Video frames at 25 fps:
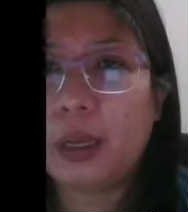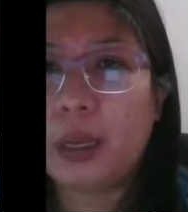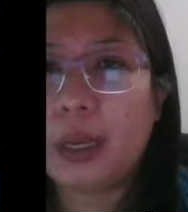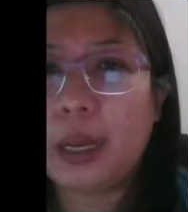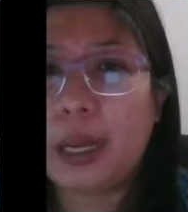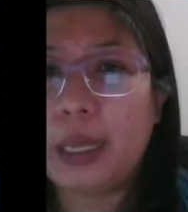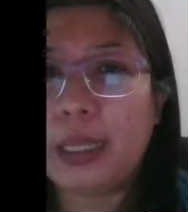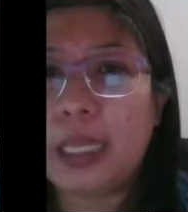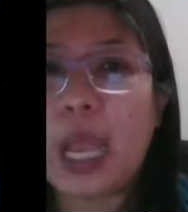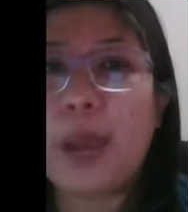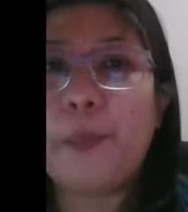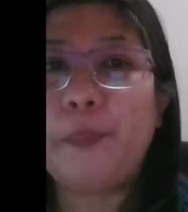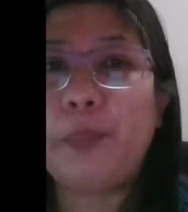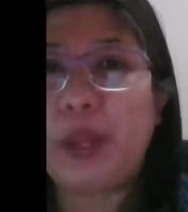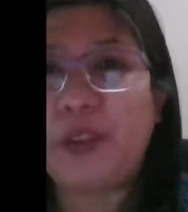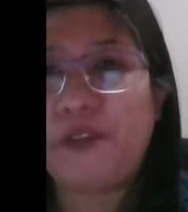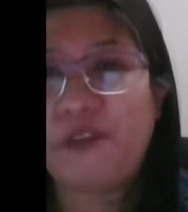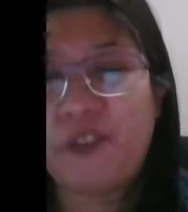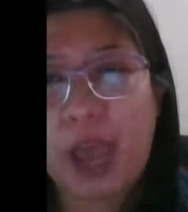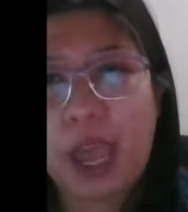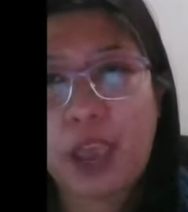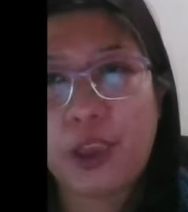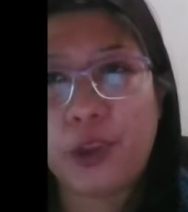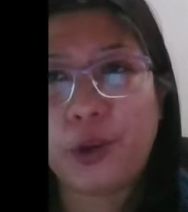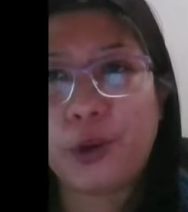an
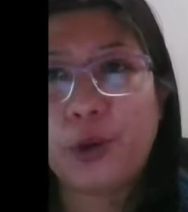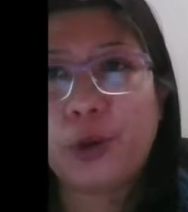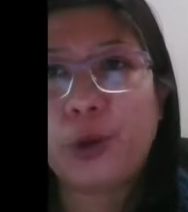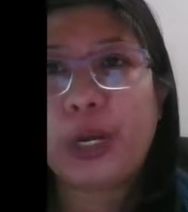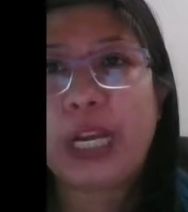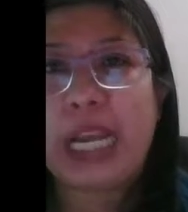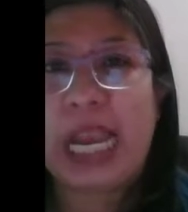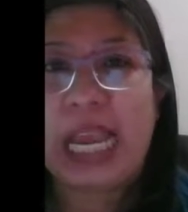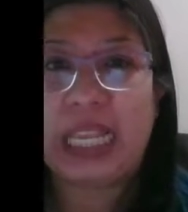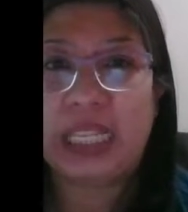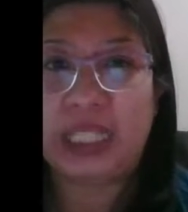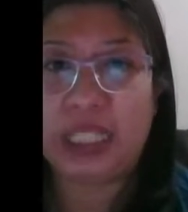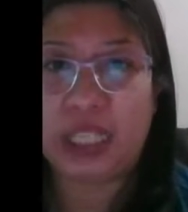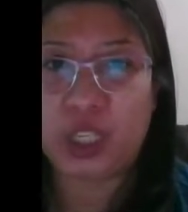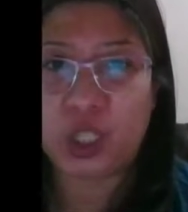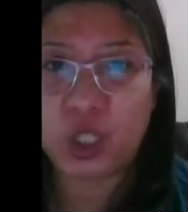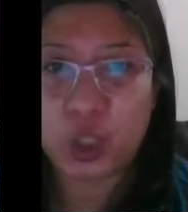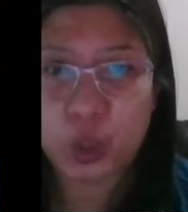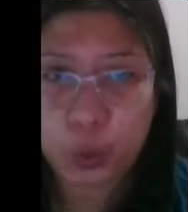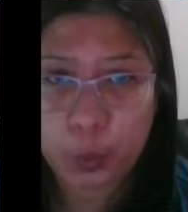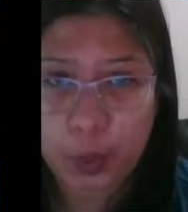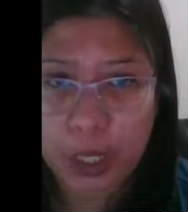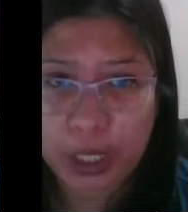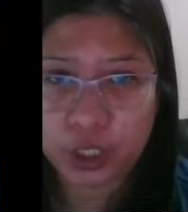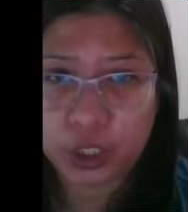amplifier or as a
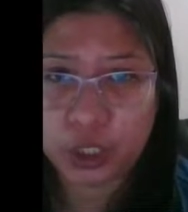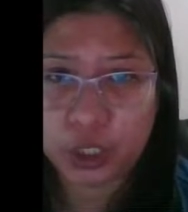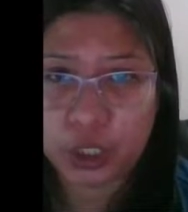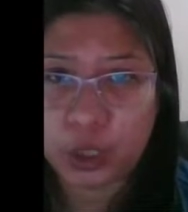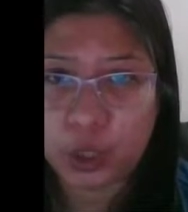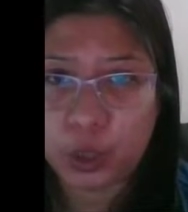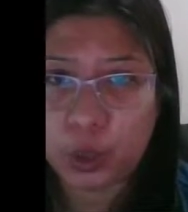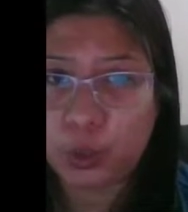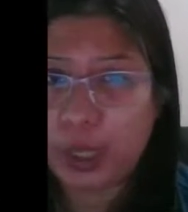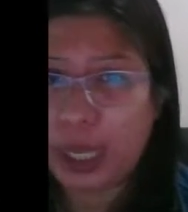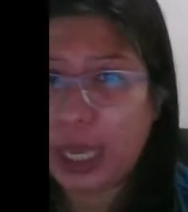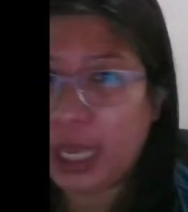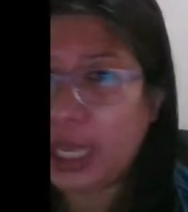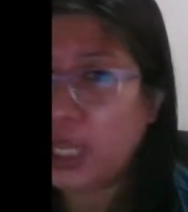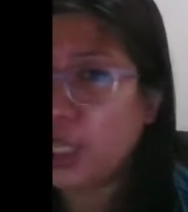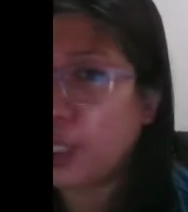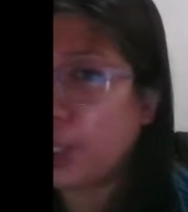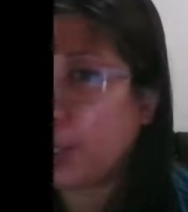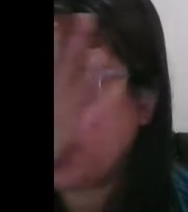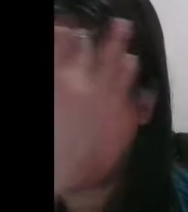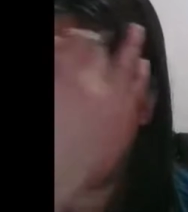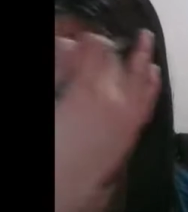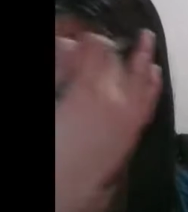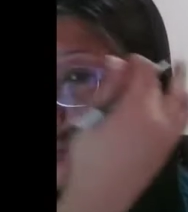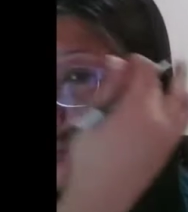switch. Okay,
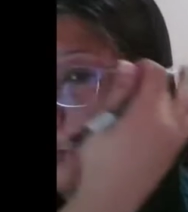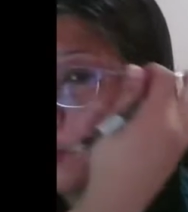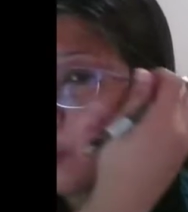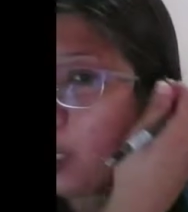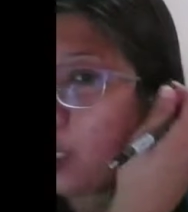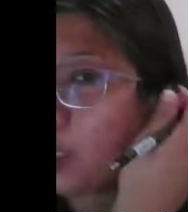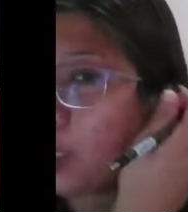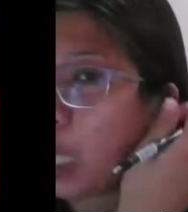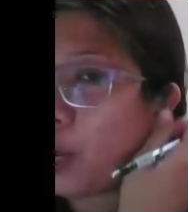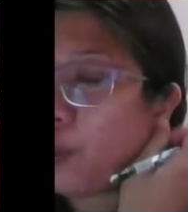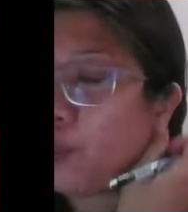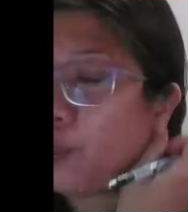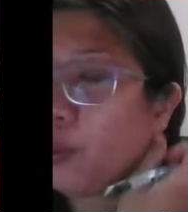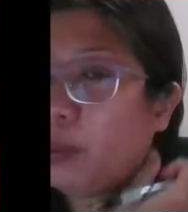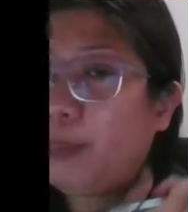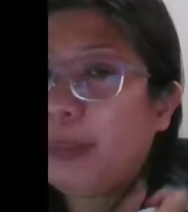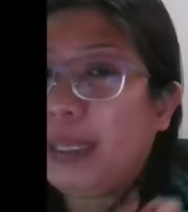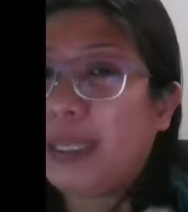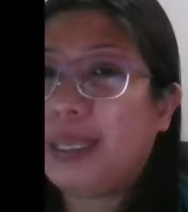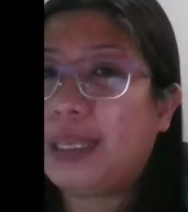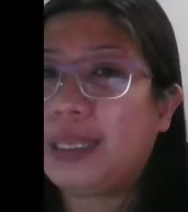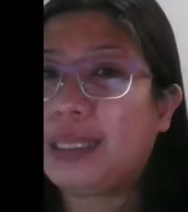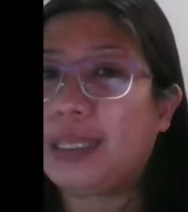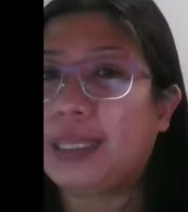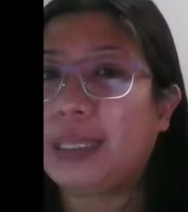so later on I will
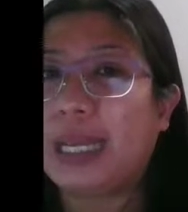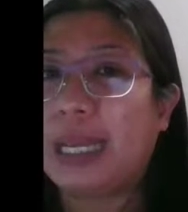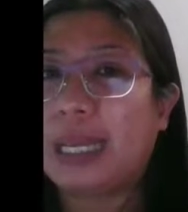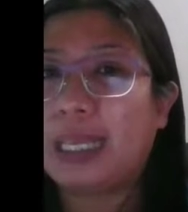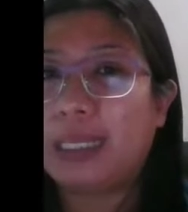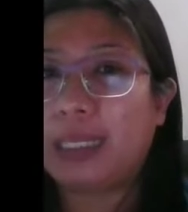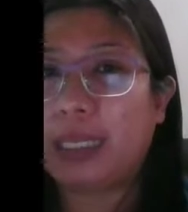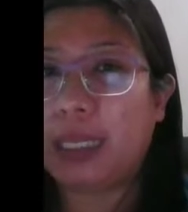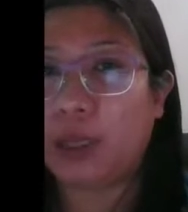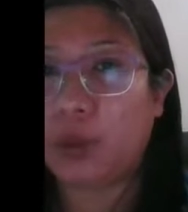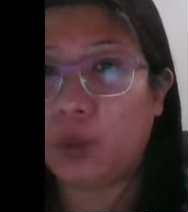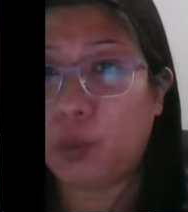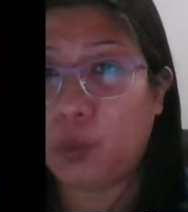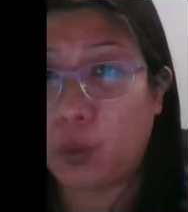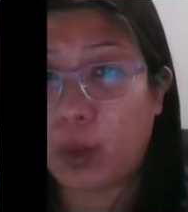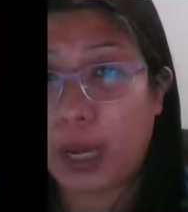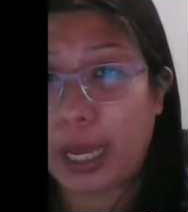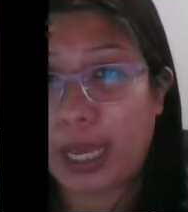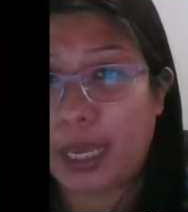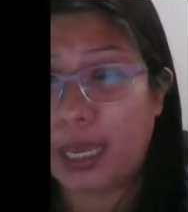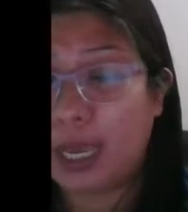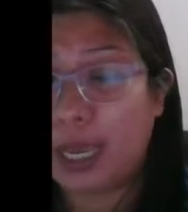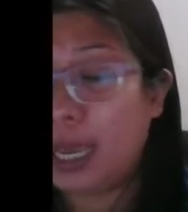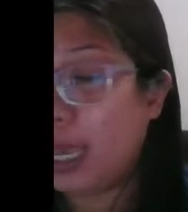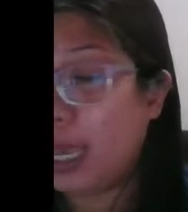be discussing why.